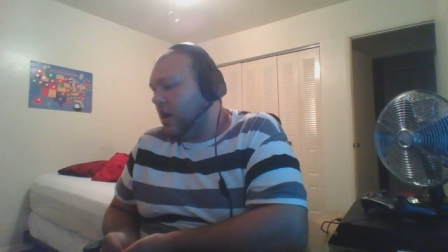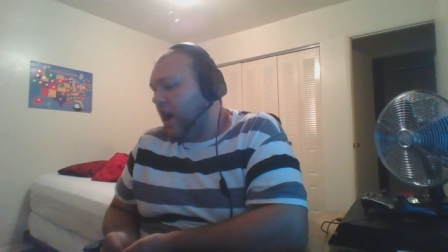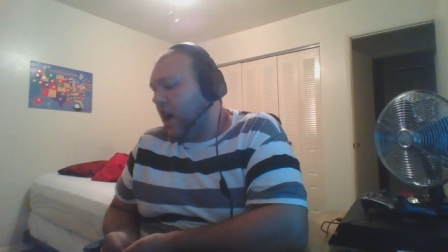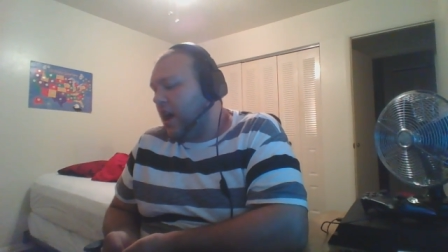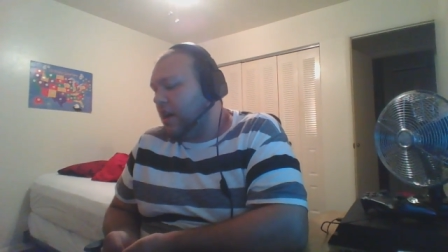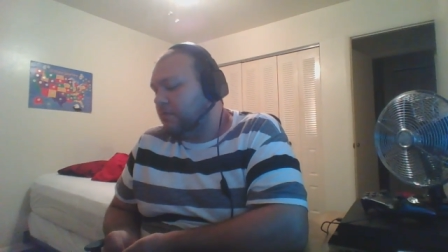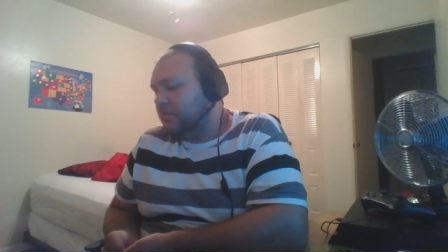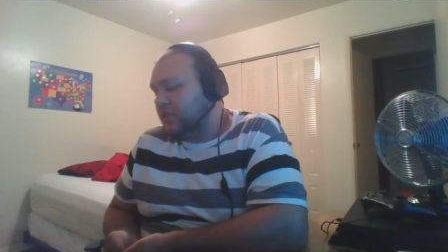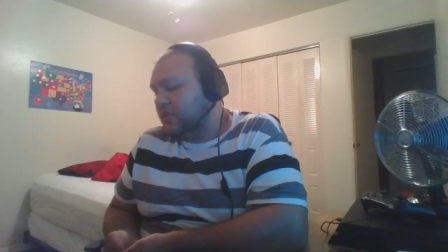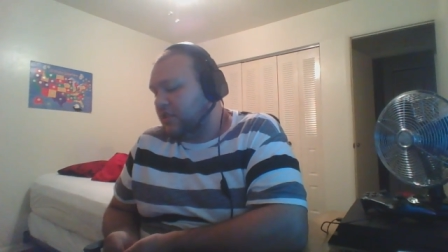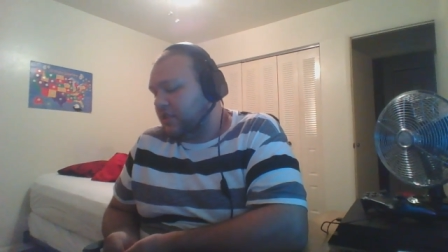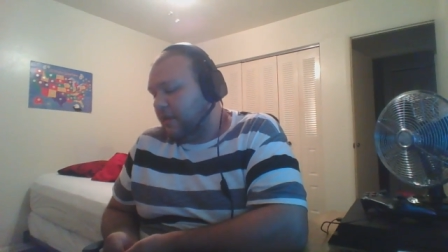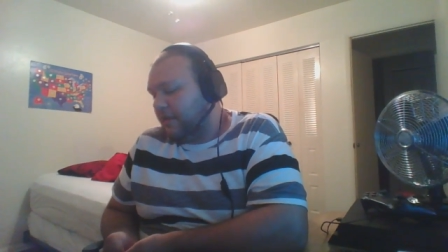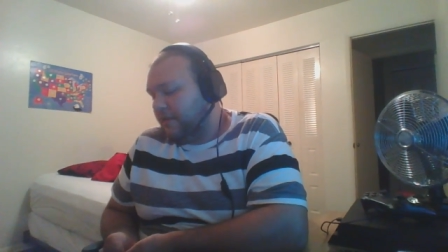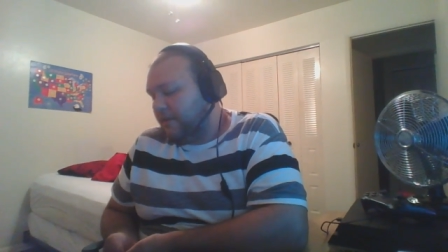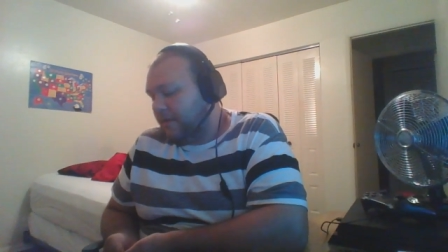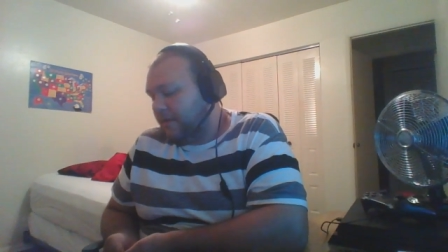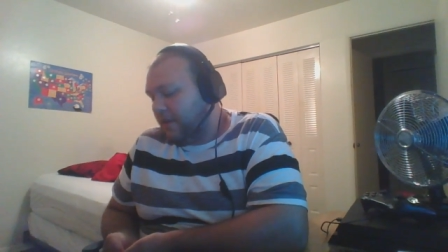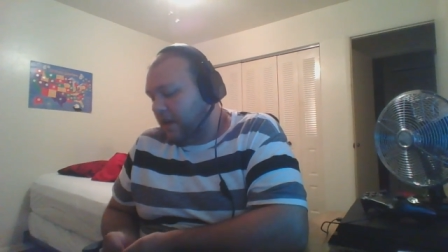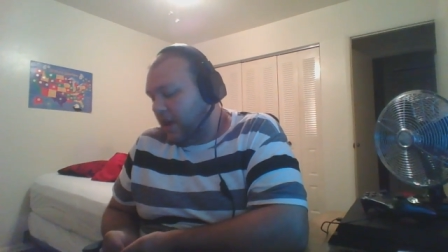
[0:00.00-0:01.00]
I'm just
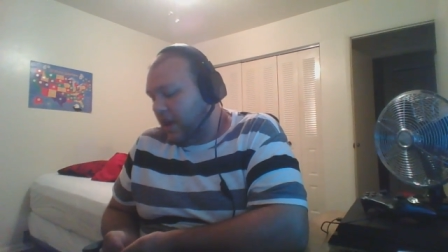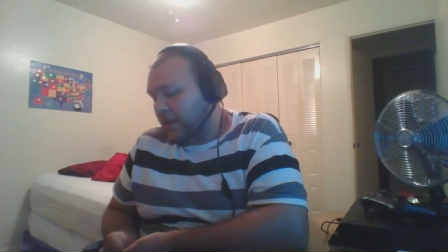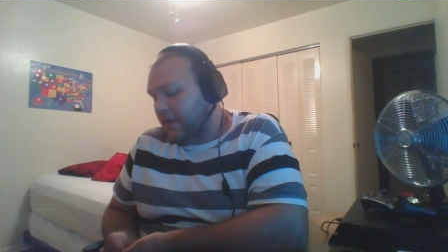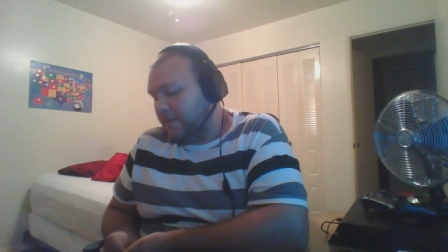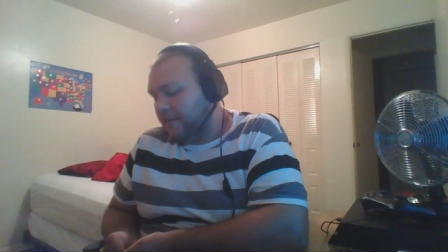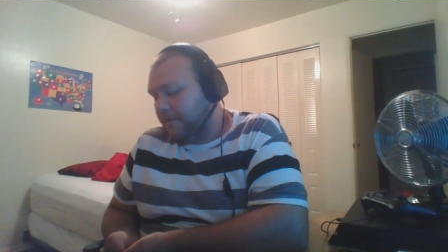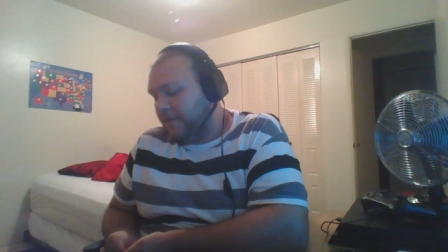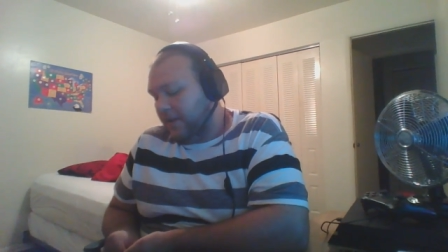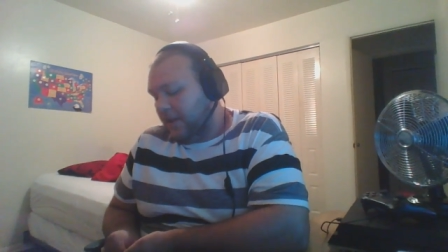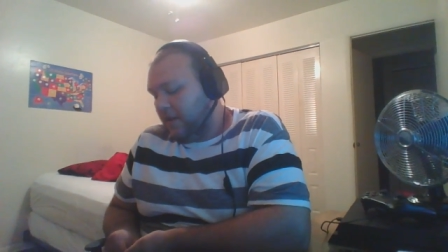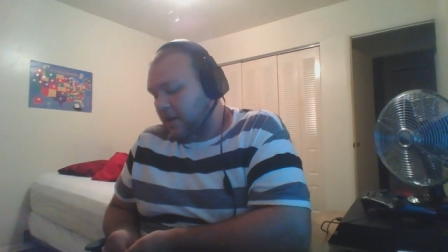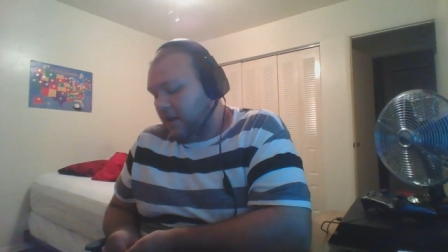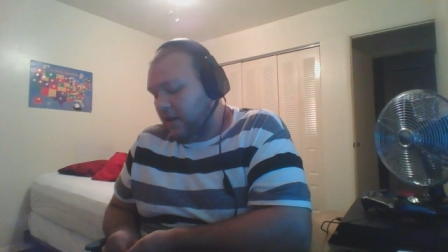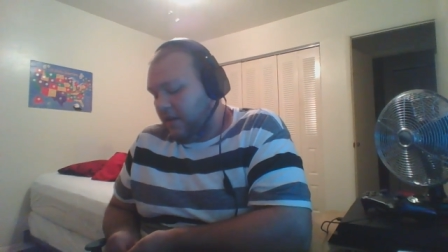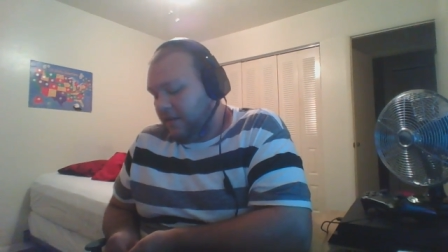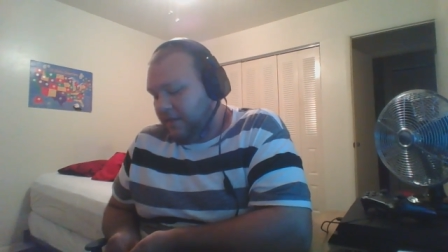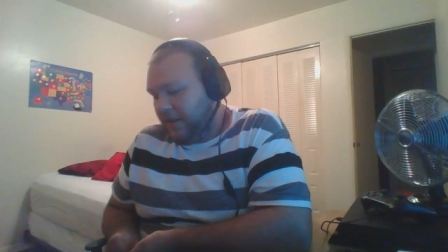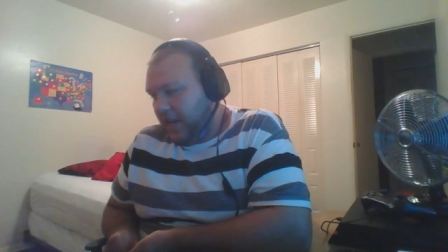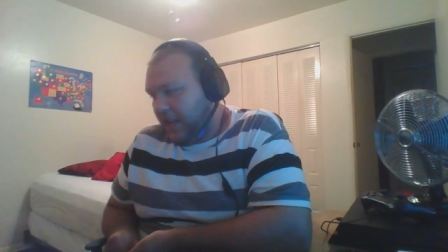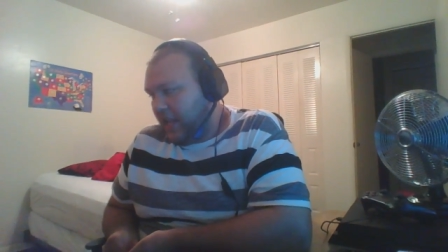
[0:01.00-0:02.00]
in fear
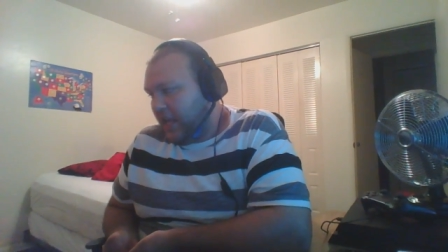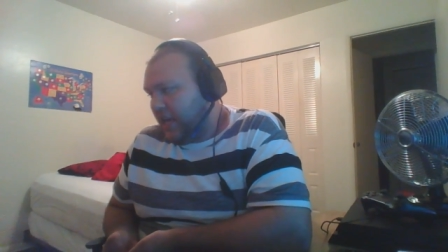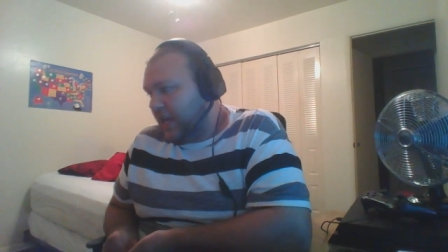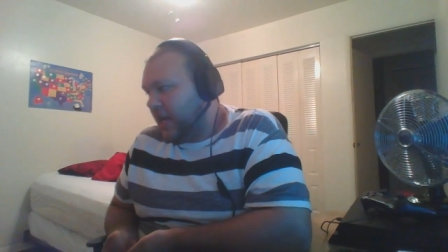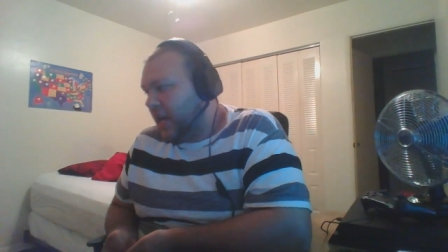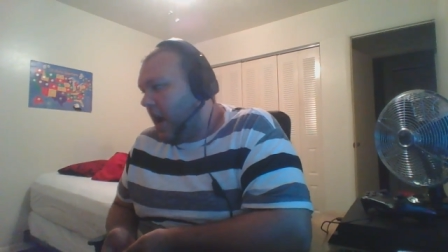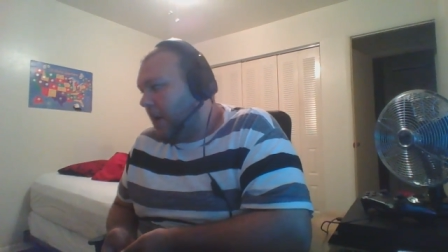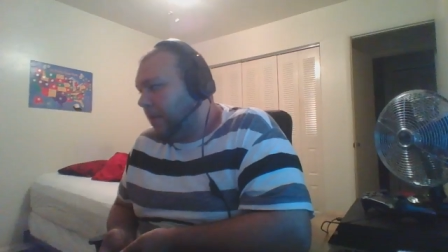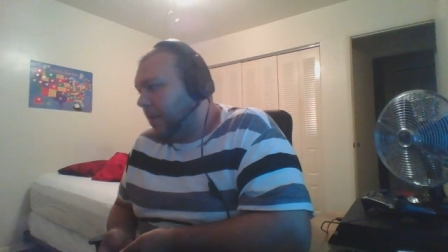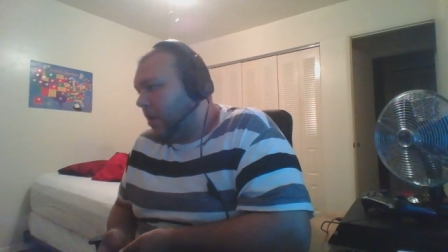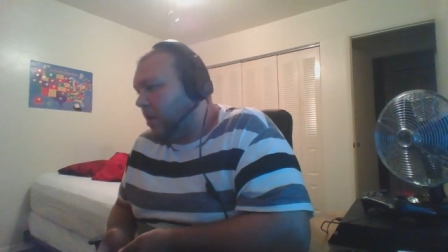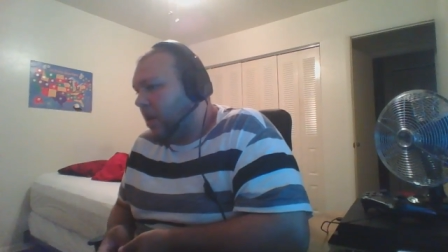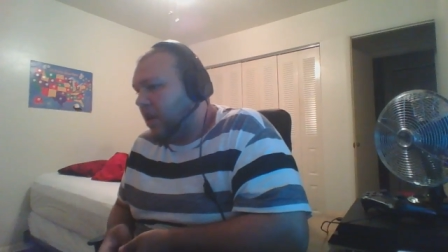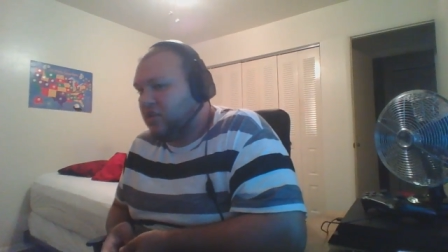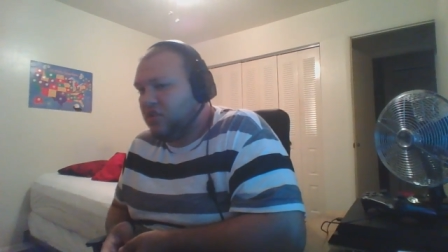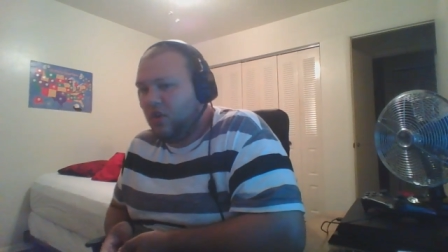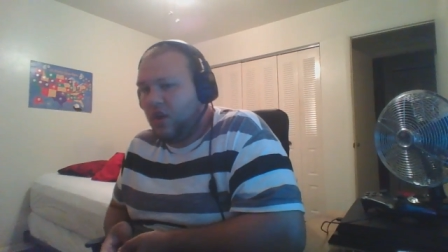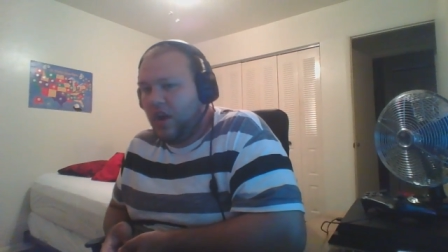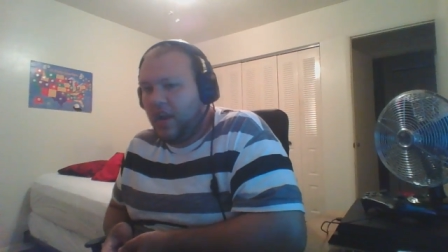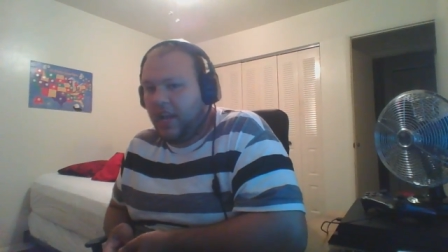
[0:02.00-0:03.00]
of getting a copyright
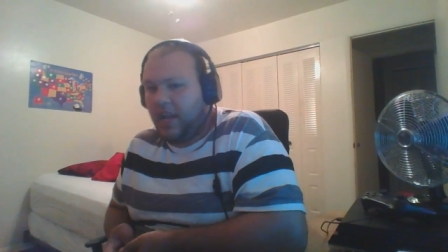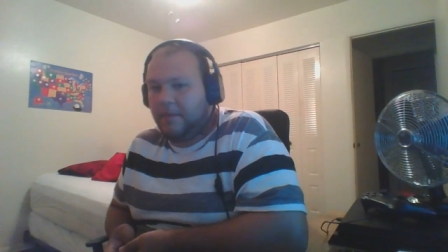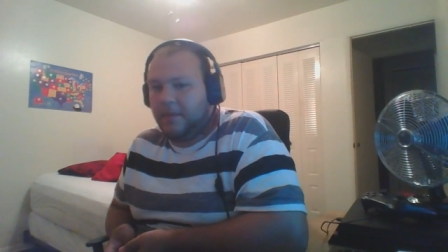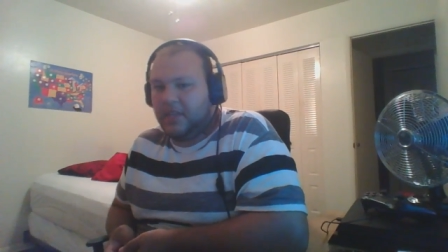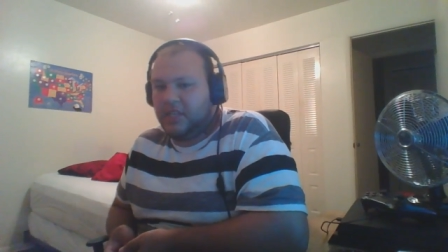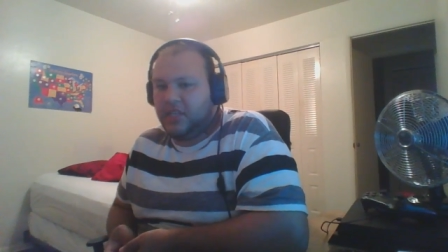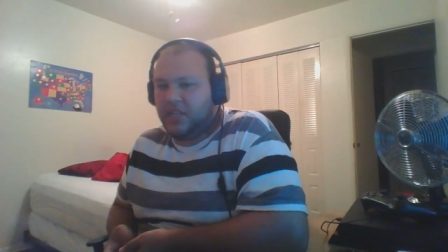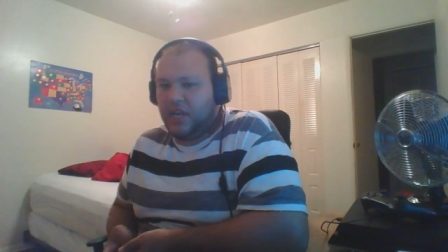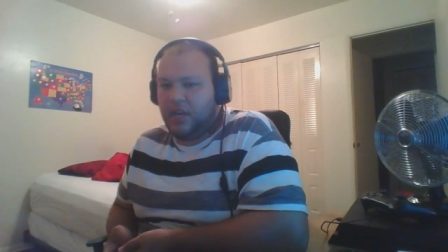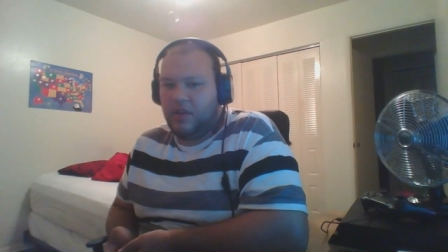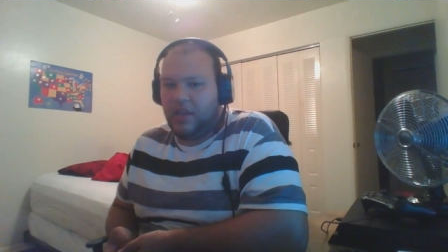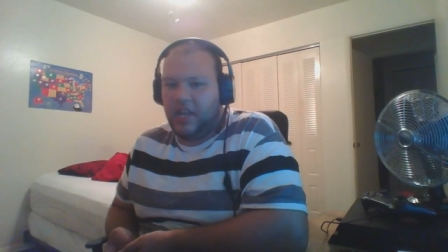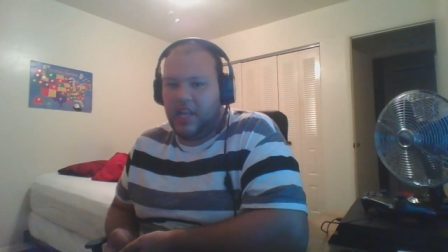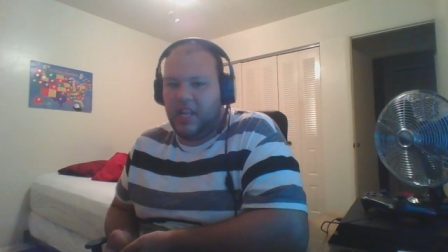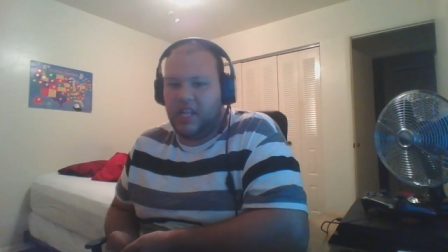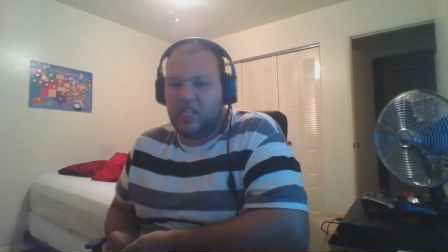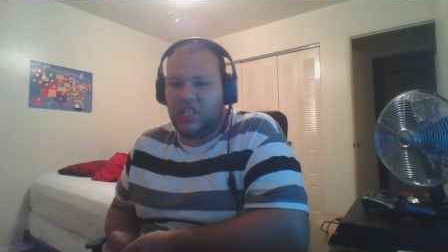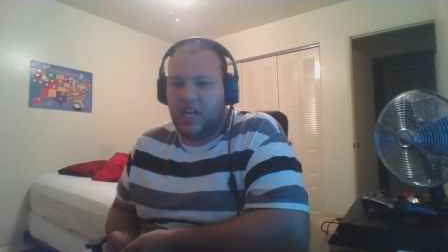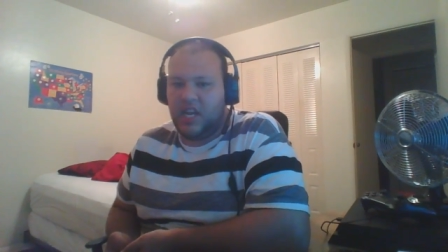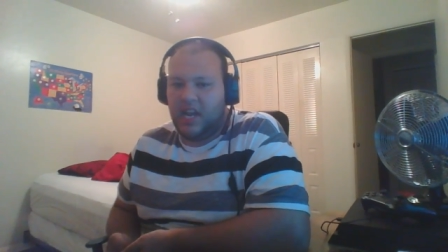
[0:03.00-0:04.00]
strike and my channel getting
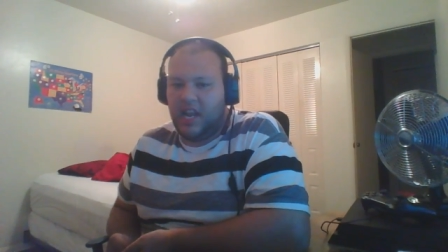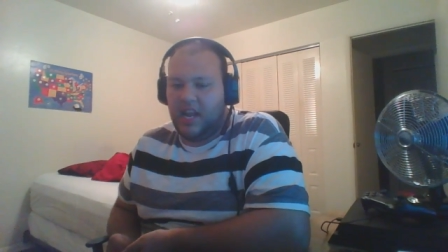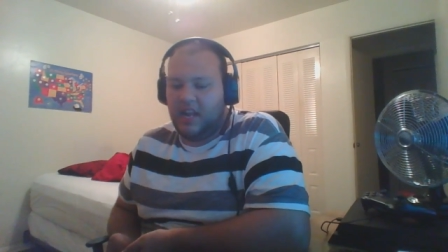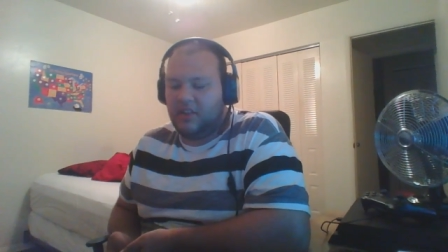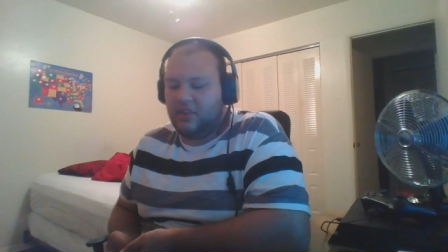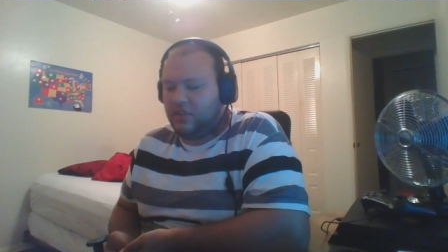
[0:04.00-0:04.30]
shut down.